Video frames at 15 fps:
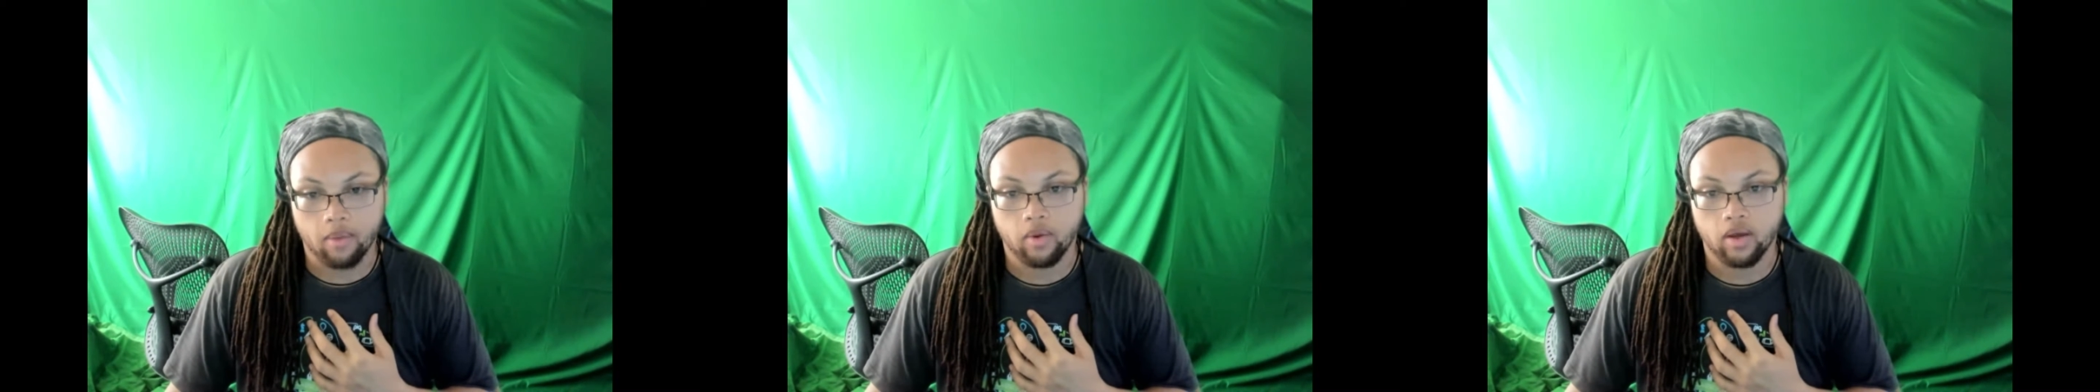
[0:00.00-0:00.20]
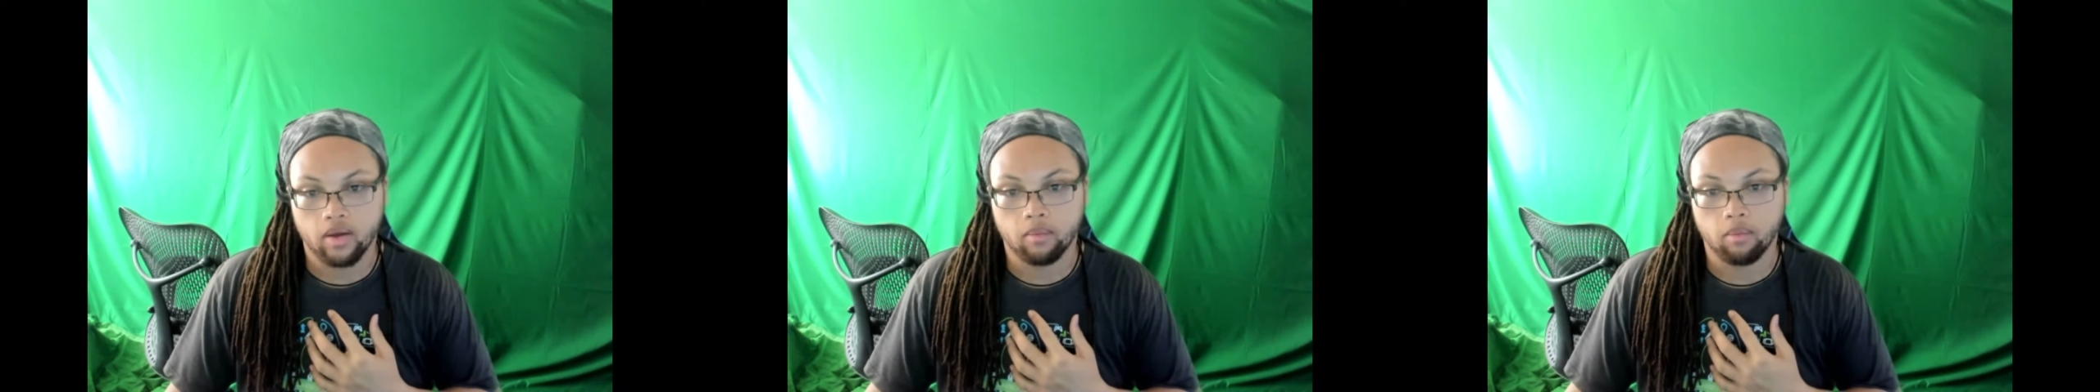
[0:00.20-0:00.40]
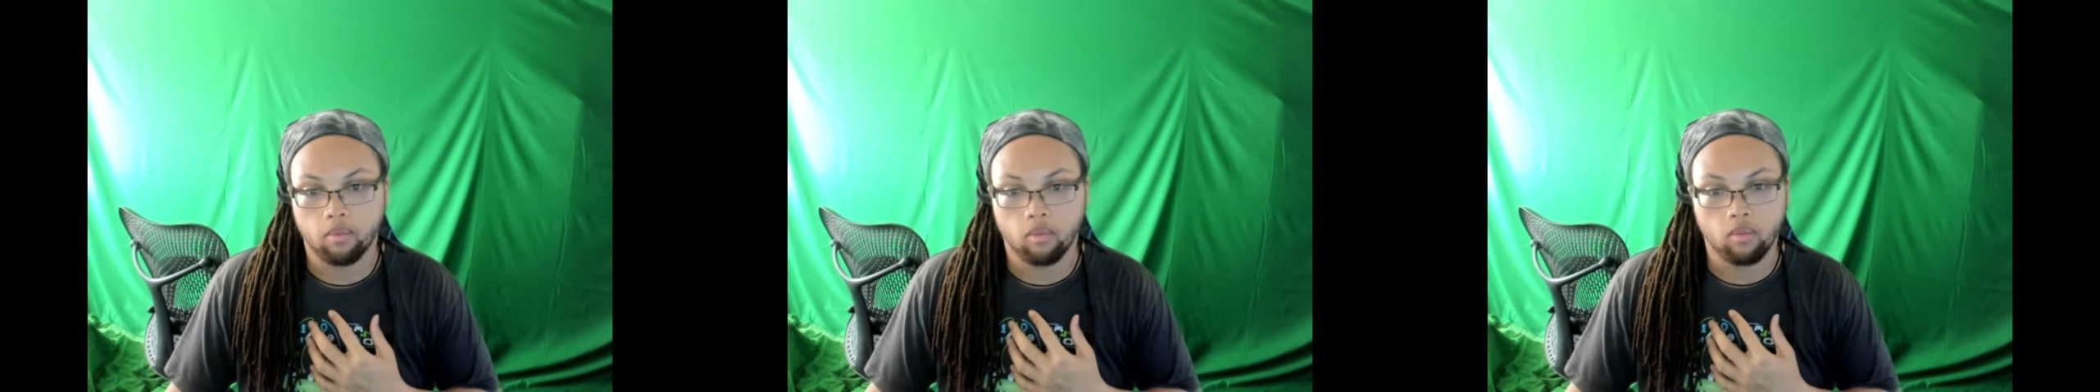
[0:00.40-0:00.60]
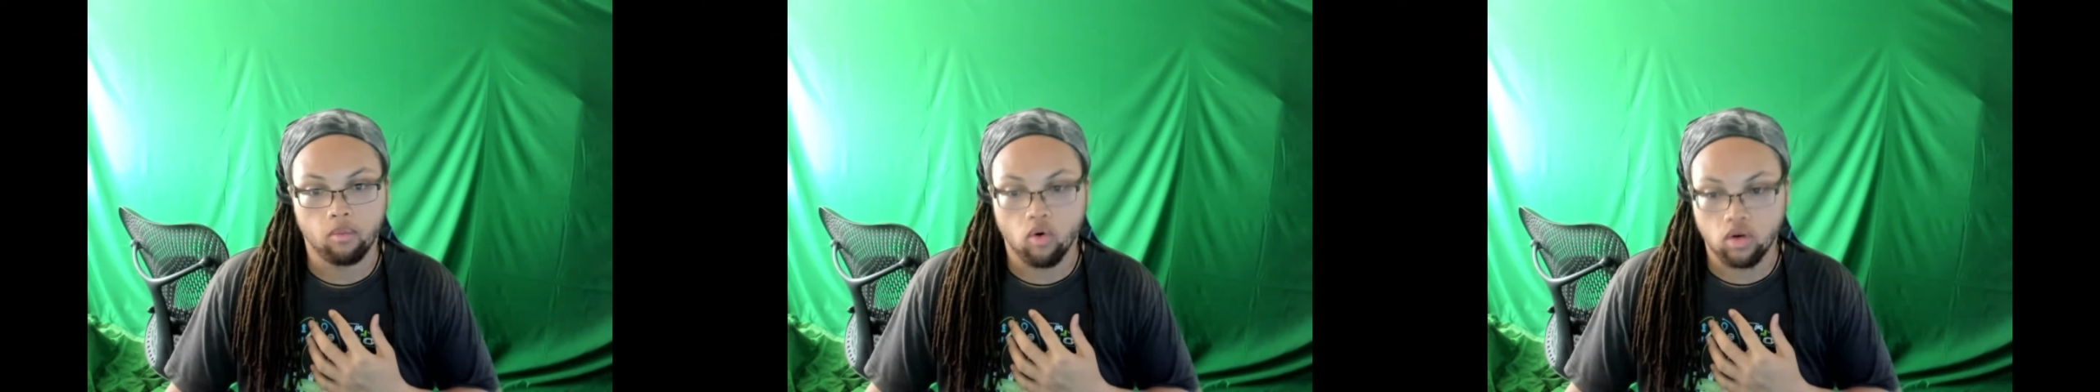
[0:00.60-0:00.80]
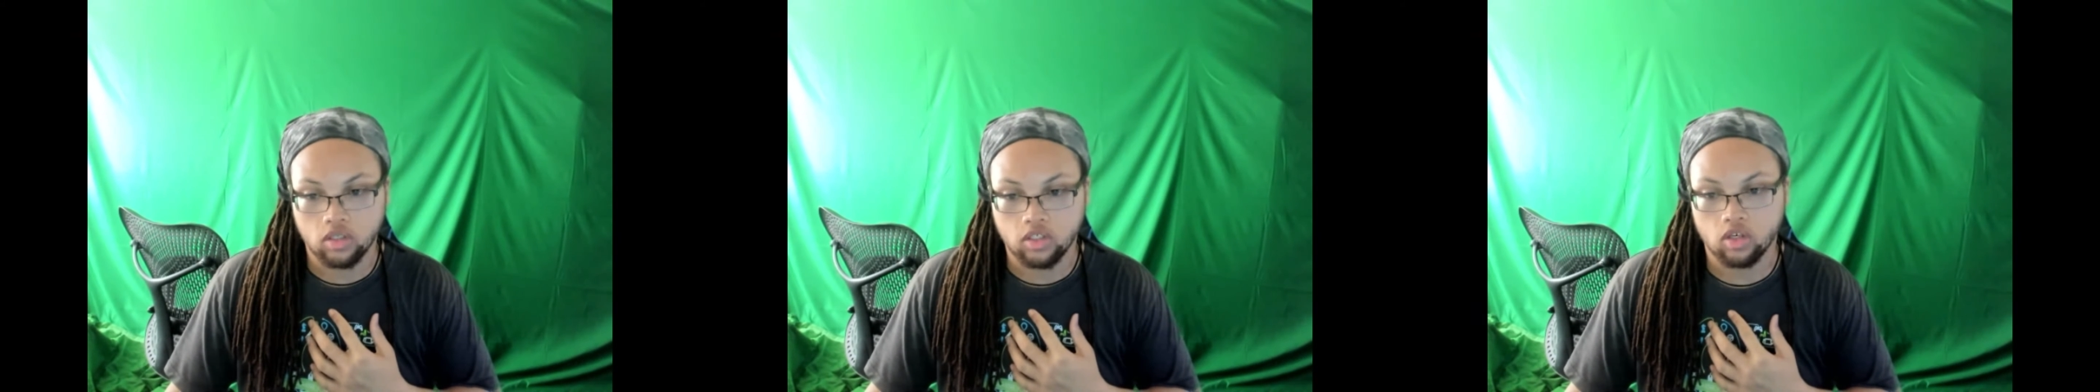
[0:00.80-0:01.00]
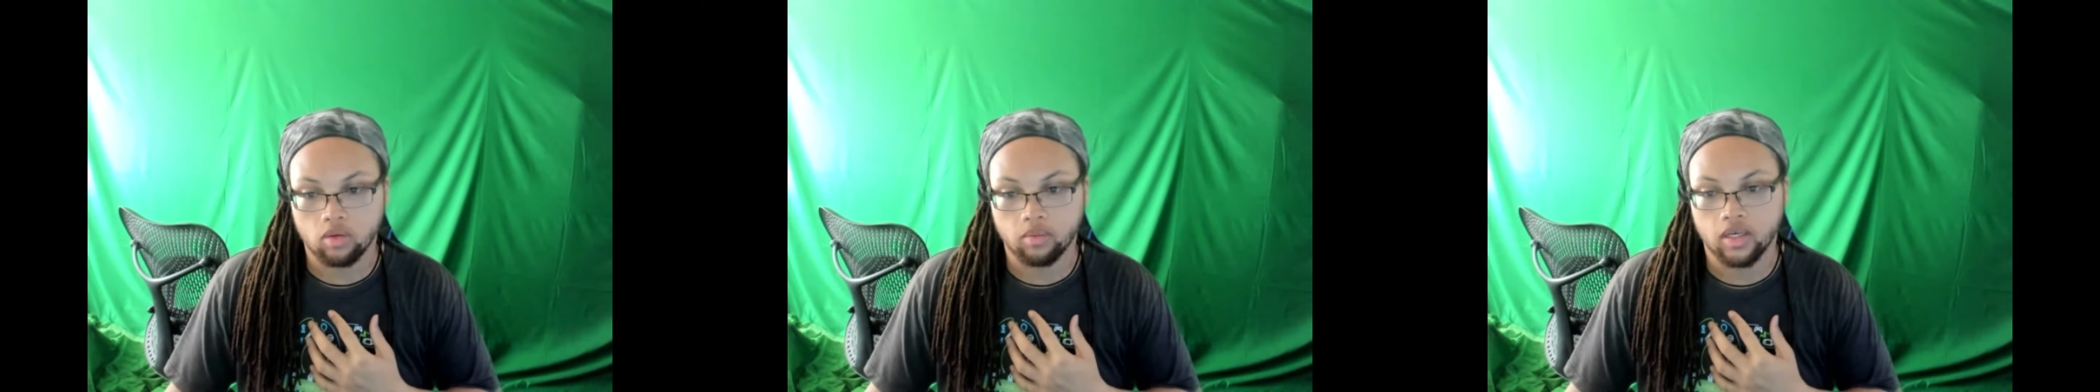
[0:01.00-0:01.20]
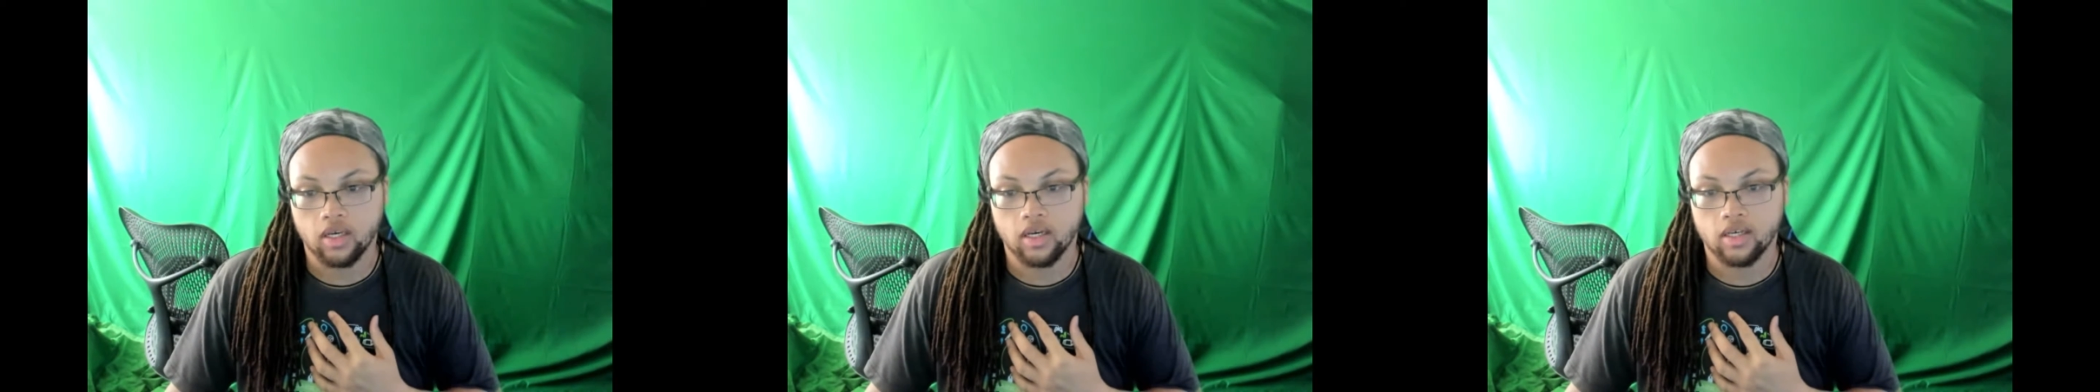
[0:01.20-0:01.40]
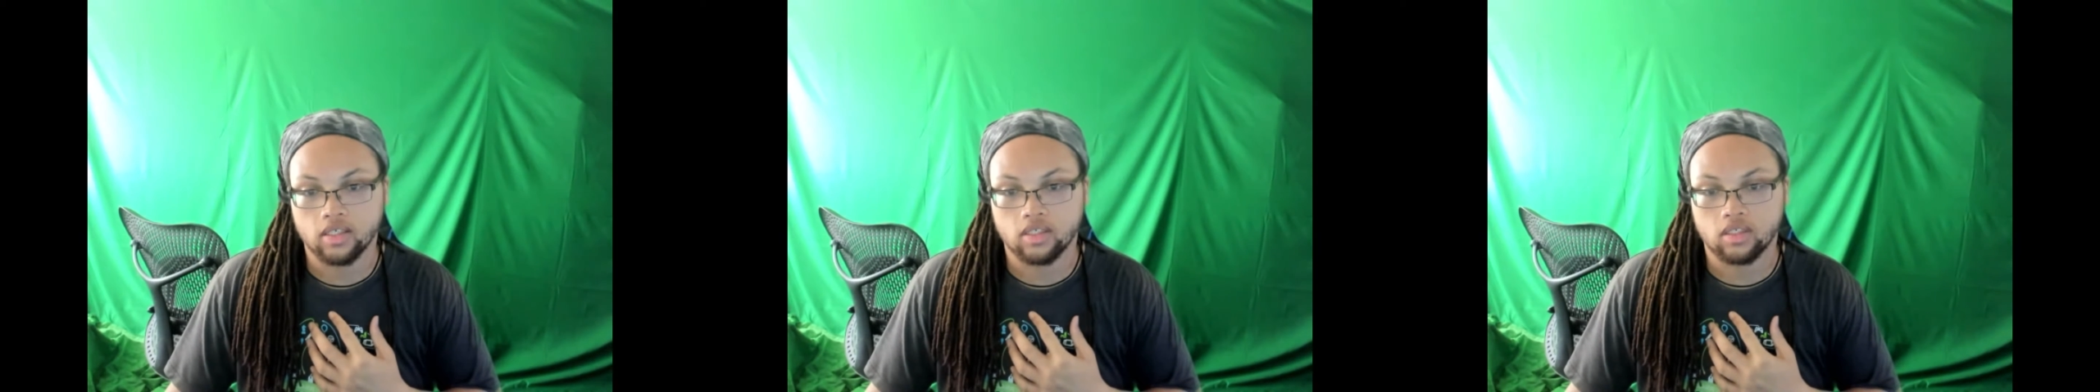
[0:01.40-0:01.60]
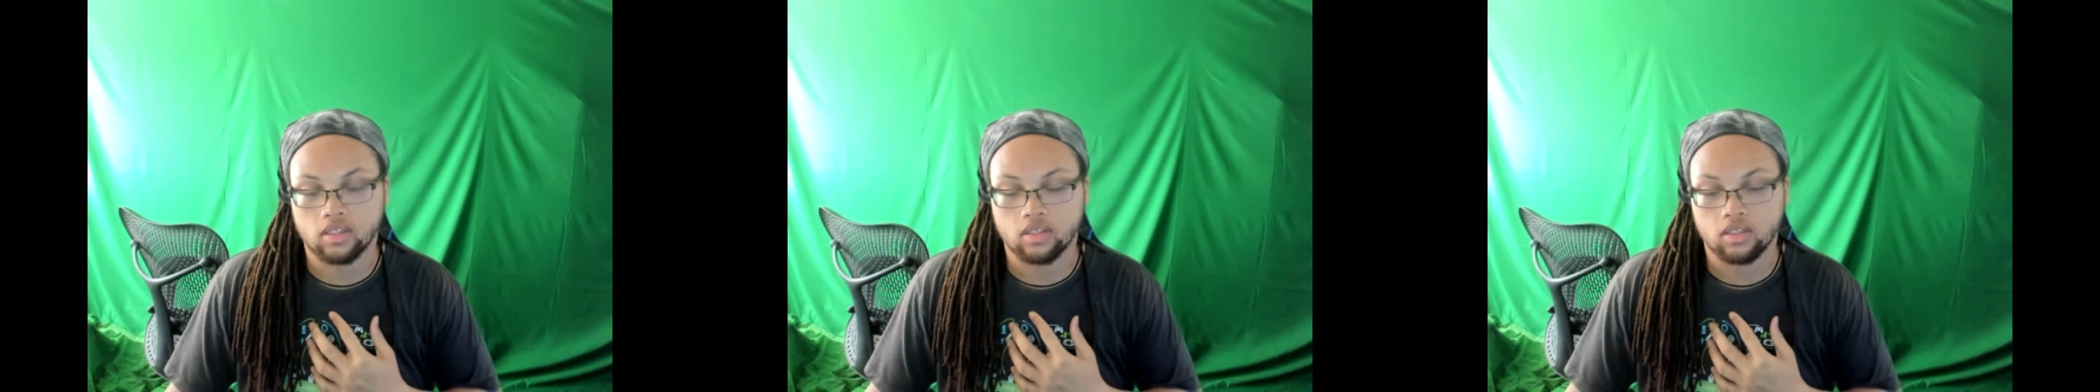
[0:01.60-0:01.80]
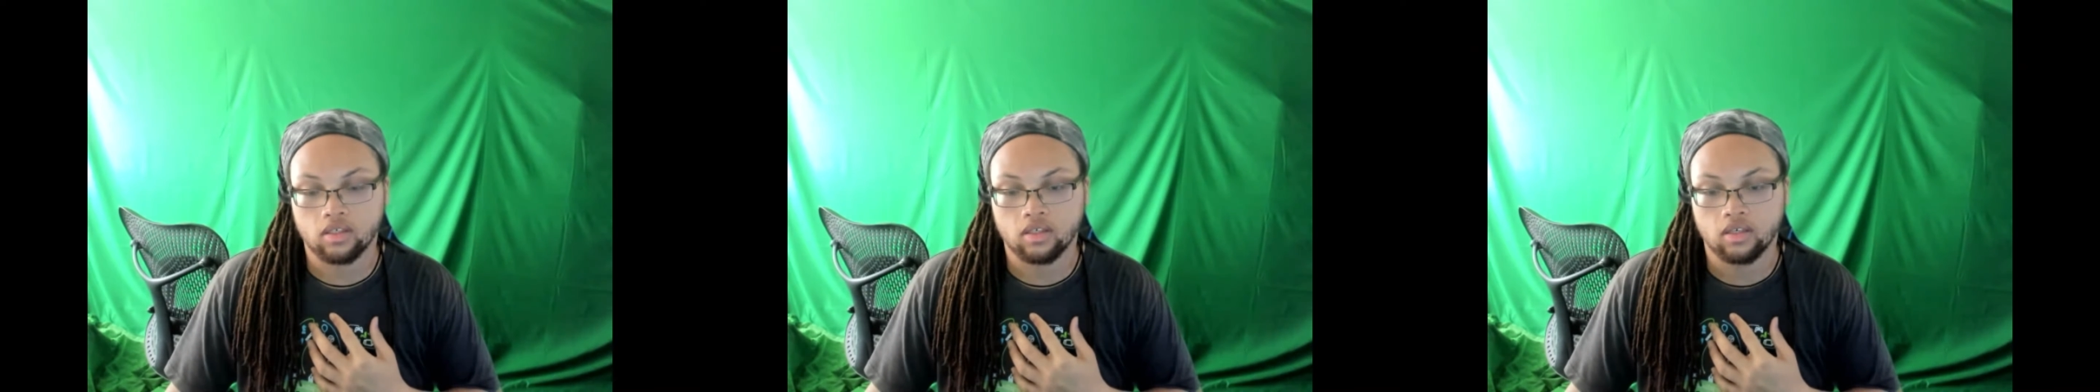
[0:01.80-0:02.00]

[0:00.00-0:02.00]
but more so because